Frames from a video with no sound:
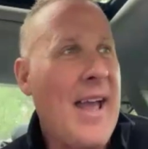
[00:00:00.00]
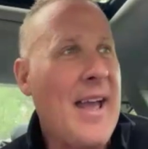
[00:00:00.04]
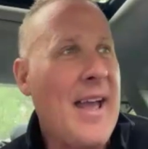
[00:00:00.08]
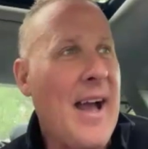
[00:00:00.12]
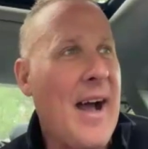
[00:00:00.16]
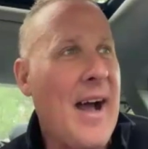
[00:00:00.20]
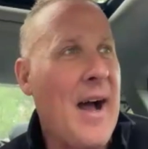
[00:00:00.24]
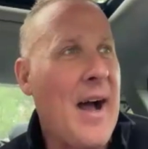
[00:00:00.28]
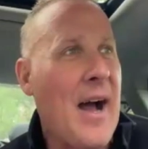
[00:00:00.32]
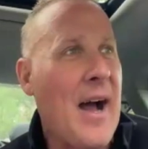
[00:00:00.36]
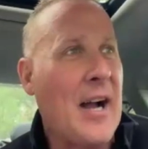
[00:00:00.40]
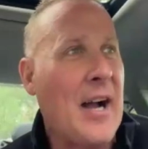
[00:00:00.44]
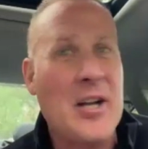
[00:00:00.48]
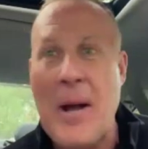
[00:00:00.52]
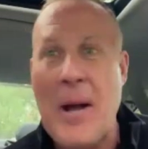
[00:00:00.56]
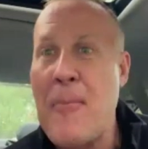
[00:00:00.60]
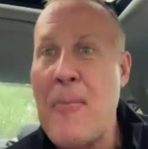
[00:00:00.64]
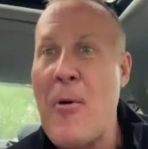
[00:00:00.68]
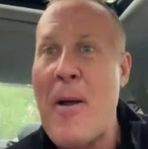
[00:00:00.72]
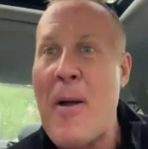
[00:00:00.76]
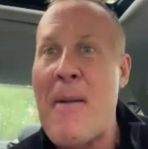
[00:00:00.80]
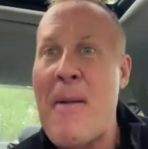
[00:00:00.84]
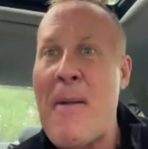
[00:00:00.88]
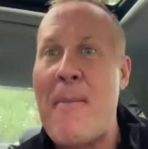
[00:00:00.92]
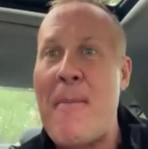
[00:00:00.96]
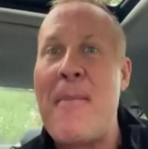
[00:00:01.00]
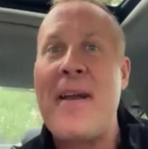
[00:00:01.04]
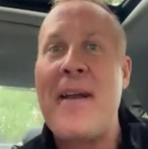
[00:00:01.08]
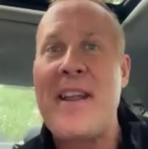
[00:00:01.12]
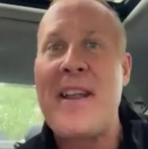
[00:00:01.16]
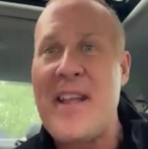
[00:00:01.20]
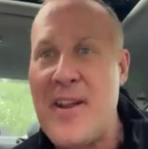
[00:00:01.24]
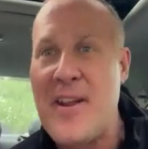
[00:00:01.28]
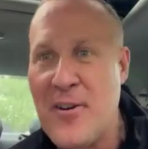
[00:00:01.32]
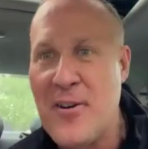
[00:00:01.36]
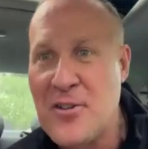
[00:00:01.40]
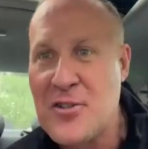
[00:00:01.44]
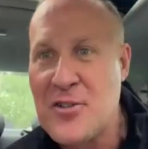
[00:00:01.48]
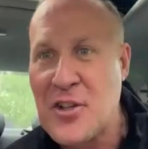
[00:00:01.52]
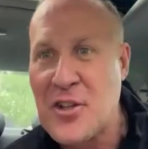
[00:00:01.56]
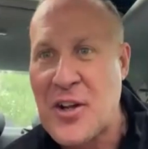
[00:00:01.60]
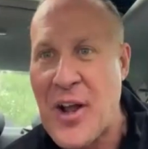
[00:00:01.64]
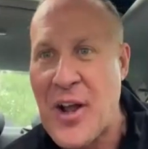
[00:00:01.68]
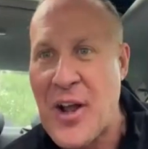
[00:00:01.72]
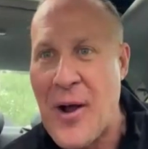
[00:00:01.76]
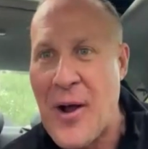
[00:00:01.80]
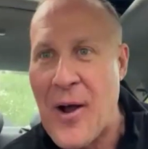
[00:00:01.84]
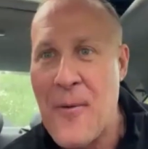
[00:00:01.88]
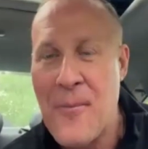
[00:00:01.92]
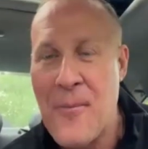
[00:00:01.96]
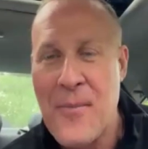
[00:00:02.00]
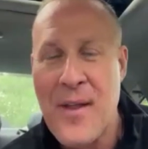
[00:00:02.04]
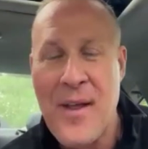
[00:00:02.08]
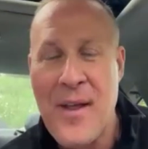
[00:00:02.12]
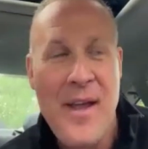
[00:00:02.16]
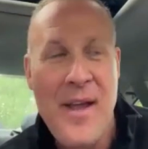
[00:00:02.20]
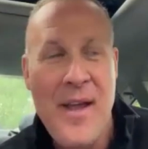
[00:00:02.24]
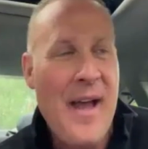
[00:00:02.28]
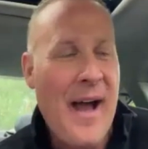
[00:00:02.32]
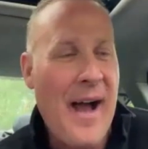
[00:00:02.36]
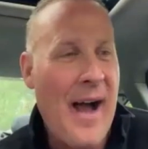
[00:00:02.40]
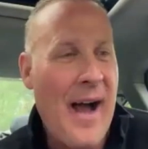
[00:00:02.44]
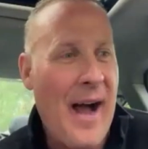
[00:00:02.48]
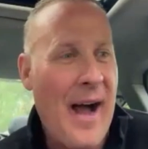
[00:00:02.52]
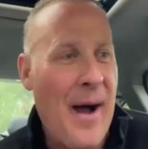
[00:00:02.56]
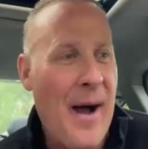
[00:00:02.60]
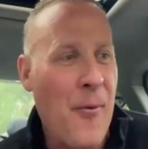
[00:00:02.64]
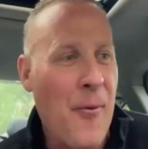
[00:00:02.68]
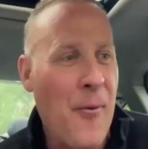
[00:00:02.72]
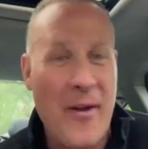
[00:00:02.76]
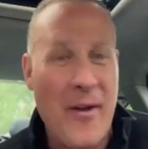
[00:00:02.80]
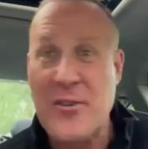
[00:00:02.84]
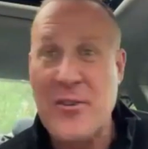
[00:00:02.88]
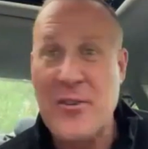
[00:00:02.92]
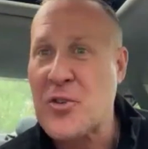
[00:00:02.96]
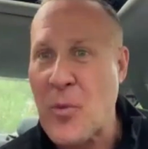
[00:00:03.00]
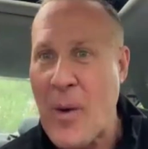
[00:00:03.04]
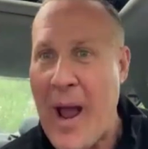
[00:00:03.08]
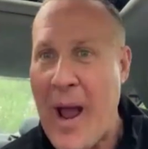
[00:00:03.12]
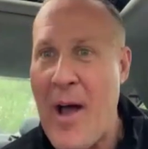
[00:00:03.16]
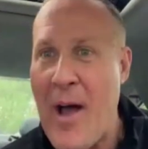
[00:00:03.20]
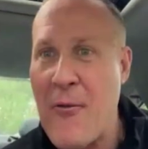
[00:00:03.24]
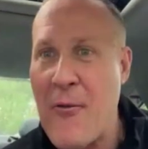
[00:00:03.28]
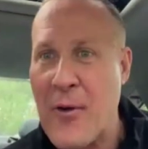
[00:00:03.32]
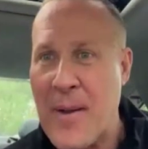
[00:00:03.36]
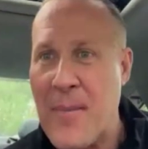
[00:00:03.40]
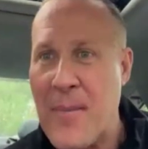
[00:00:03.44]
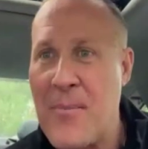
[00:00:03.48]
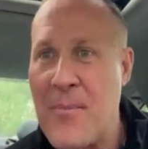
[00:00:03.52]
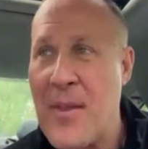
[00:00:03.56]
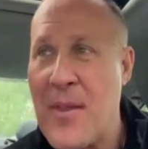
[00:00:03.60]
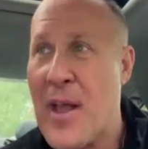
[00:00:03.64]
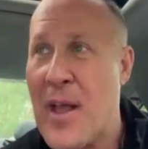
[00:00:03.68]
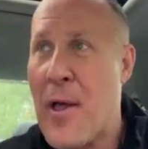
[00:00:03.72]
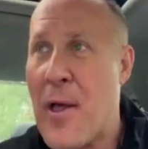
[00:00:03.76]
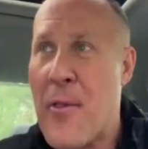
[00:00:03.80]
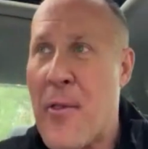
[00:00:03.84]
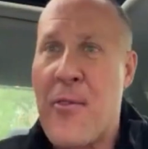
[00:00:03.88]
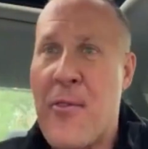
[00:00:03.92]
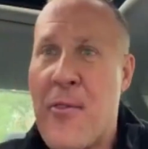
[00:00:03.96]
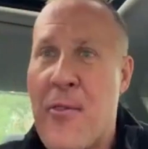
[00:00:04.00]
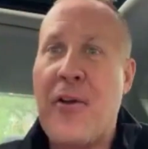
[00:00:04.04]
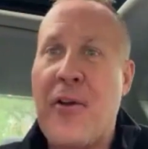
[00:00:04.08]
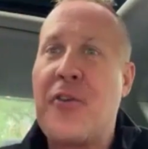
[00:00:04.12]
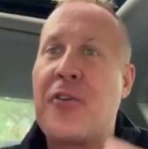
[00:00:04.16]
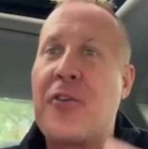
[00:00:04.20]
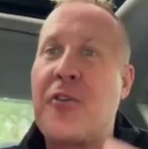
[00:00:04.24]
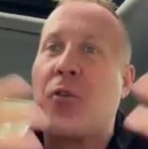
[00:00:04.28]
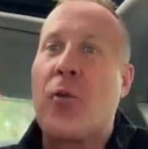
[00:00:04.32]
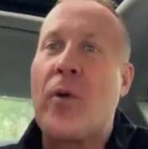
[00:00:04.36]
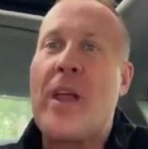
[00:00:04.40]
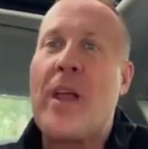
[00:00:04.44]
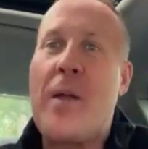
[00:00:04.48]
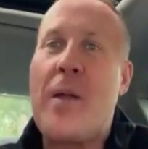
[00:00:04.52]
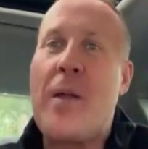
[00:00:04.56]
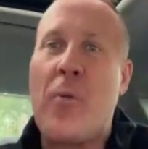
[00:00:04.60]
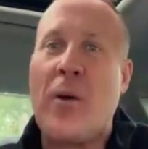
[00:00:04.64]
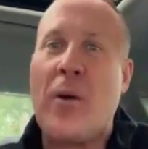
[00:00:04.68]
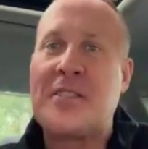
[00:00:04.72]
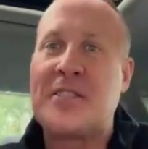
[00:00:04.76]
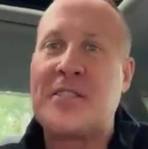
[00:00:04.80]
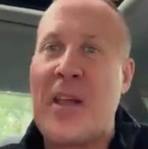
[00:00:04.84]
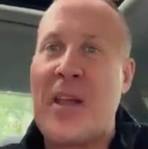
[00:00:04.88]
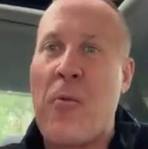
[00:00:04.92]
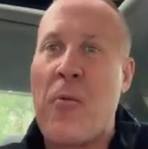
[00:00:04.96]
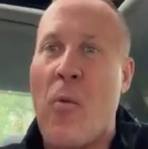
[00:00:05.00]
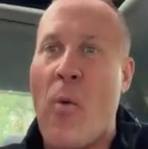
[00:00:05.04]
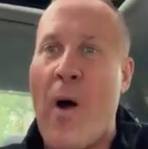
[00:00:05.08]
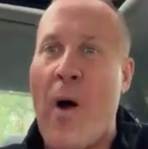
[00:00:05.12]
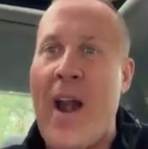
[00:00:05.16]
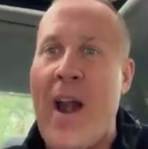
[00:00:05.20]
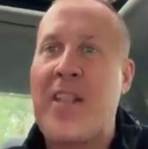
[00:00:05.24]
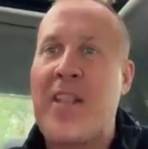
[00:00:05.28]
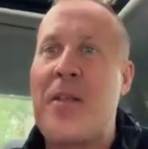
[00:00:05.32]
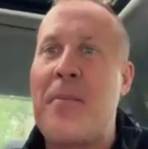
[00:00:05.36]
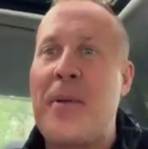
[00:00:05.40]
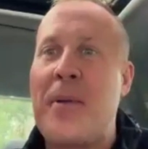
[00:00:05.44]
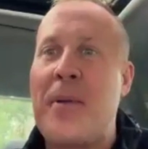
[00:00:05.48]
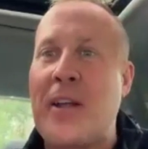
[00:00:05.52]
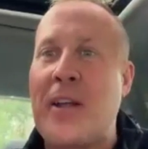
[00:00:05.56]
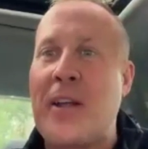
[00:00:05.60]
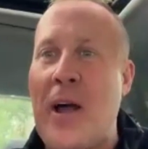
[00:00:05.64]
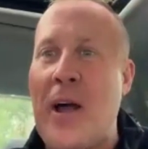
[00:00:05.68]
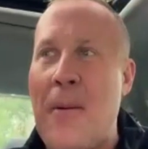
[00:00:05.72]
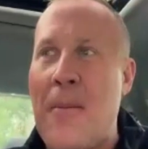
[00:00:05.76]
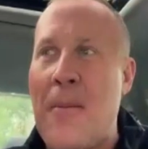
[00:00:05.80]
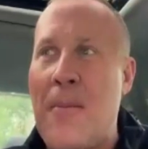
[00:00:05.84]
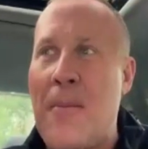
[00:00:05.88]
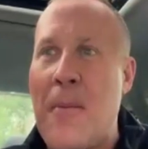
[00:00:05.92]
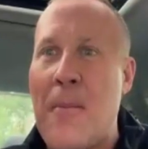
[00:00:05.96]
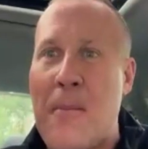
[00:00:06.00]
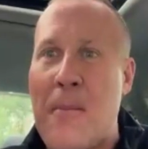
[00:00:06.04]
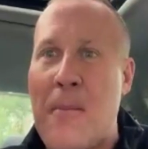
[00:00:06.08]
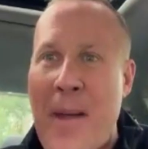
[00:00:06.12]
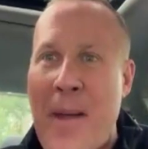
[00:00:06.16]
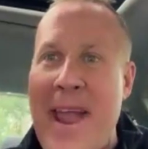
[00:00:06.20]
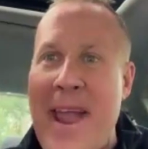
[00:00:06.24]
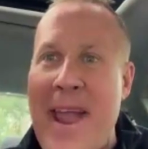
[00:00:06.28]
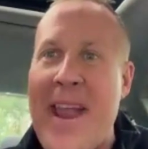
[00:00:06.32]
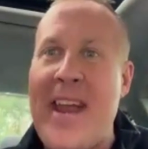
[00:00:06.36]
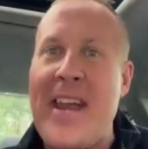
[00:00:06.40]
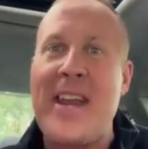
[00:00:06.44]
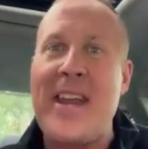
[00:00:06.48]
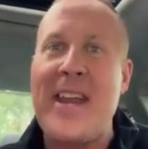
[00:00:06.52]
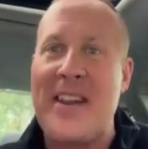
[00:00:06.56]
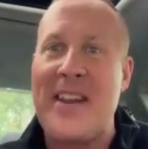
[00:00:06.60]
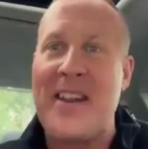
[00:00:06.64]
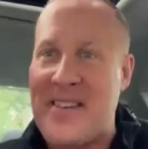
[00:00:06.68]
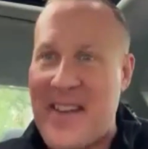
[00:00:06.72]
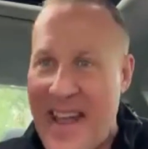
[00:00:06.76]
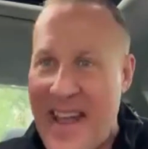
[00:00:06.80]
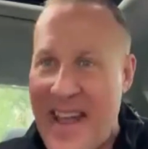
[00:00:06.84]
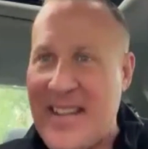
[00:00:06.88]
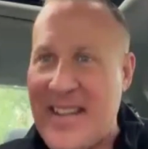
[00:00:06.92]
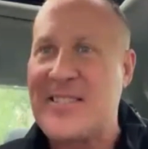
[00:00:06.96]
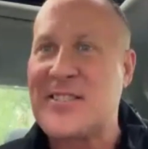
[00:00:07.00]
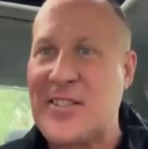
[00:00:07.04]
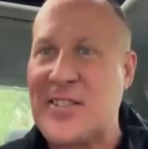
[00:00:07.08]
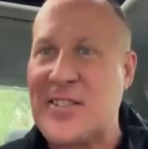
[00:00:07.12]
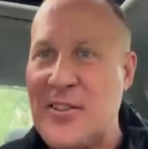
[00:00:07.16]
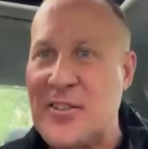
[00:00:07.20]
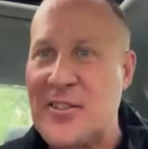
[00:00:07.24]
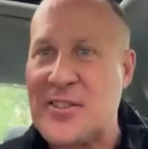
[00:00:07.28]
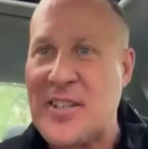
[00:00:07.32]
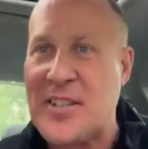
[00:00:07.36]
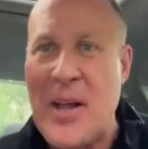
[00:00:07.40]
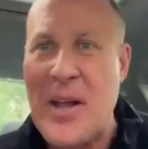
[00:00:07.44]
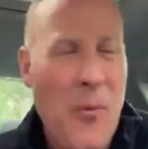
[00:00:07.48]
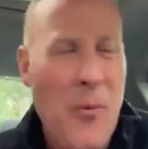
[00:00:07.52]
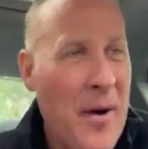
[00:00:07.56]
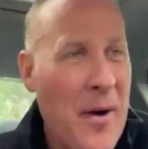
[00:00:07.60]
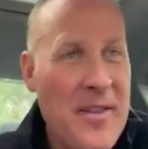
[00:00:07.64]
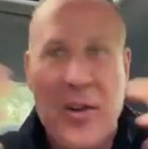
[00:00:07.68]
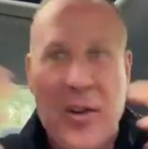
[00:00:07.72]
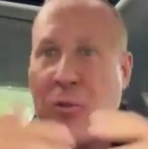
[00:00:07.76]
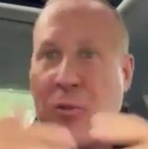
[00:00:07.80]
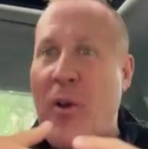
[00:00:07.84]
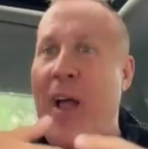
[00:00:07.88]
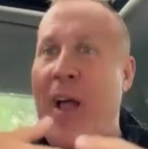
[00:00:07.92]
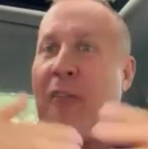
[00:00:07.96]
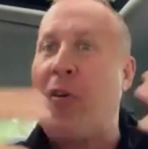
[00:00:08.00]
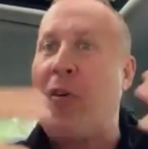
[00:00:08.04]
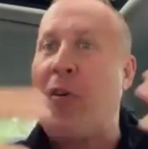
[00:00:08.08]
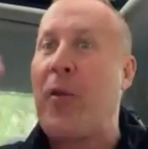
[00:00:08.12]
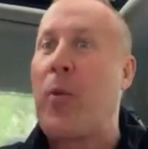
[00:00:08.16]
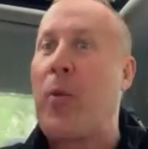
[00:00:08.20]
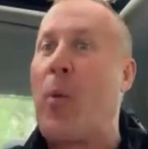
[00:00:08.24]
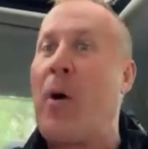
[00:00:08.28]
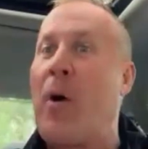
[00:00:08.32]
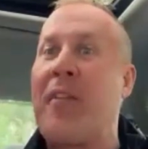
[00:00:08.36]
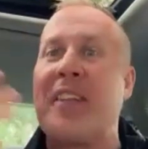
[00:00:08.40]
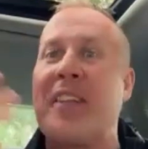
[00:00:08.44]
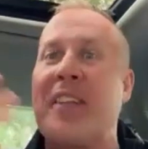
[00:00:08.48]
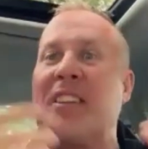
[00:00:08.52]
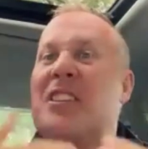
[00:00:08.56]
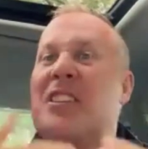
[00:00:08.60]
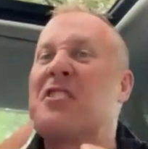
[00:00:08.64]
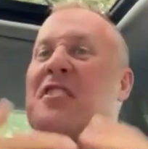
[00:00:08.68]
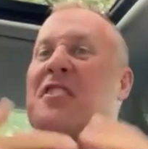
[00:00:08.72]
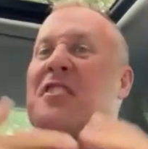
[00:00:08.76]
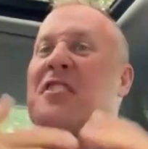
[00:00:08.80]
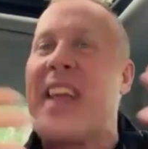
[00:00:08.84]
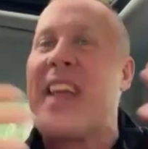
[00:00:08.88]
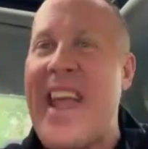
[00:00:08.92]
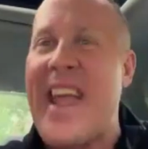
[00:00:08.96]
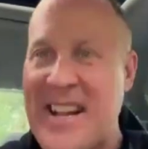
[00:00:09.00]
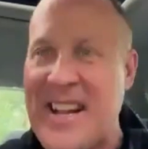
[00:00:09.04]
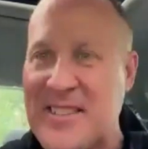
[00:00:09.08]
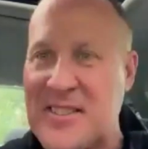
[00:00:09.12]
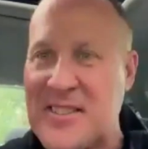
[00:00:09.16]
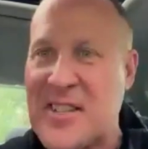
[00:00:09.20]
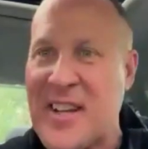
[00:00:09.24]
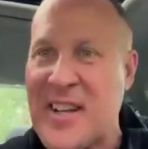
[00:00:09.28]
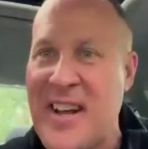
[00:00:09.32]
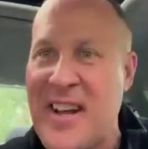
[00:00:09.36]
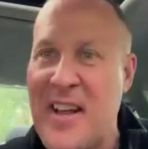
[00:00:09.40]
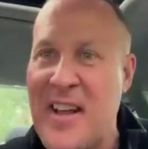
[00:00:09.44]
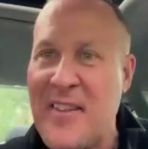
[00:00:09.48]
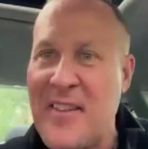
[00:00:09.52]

I uh, a couple I met many years ago uh, when I was traveling. Their dream was they wanted to become paid dancers. They wanted to travel the world and just dance.